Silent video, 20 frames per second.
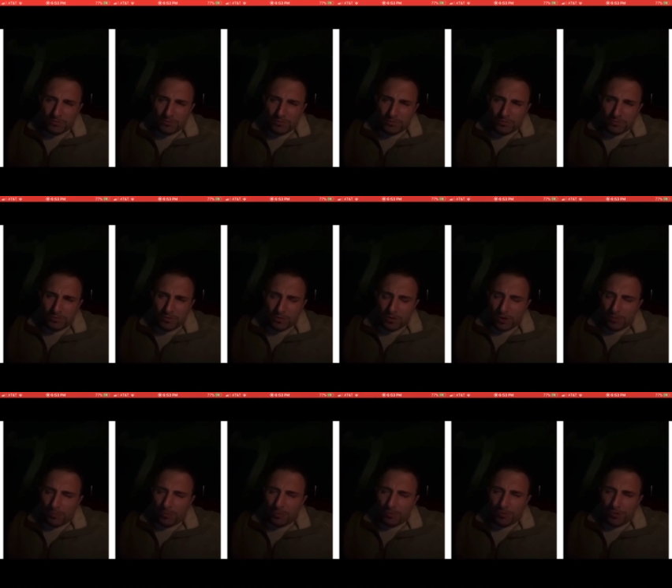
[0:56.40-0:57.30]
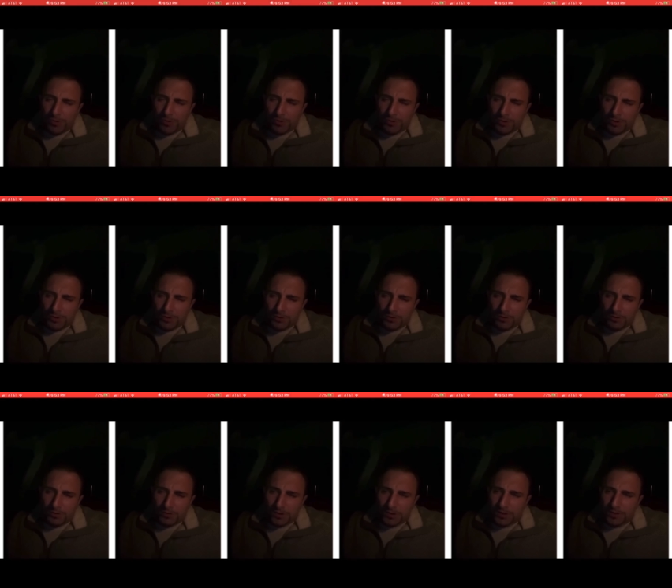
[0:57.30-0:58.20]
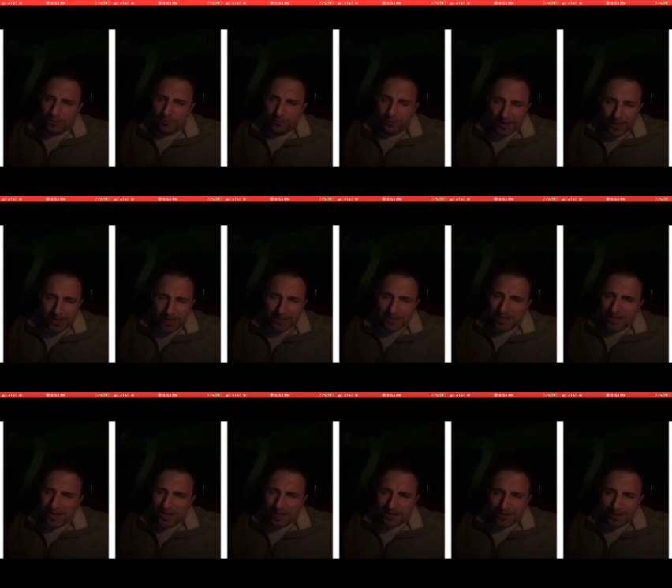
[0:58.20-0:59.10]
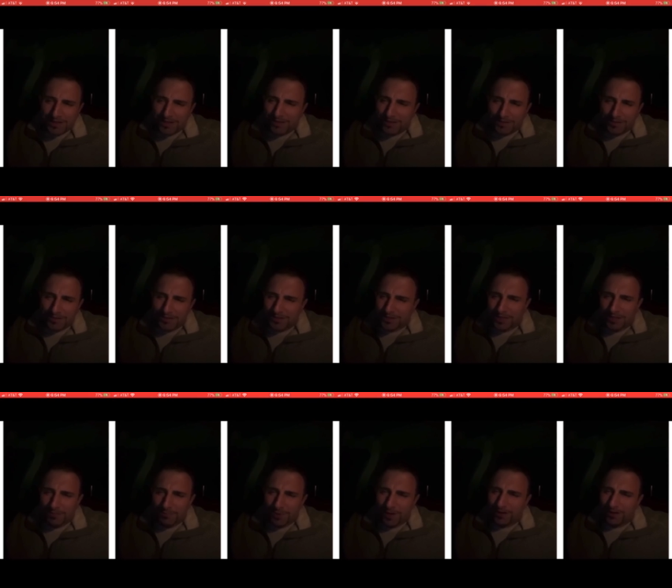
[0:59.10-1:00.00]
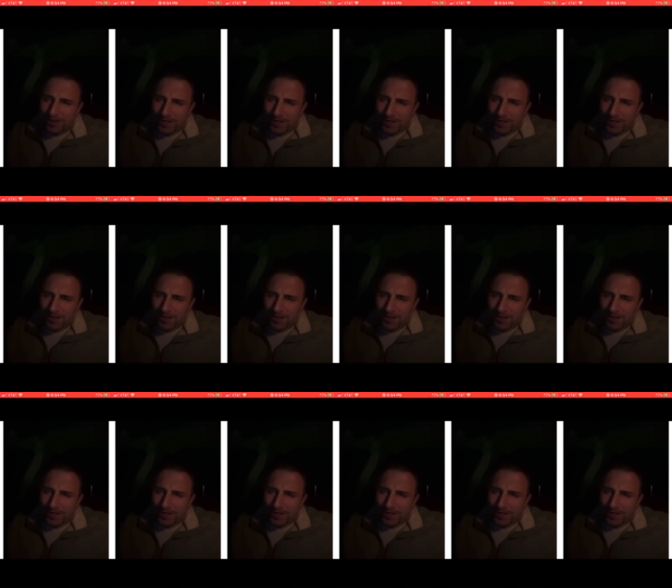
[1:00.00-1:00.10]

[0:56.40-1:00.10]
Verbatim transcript: Okay, but, but you, listen. Forget Nick. This ain't about no, Nick.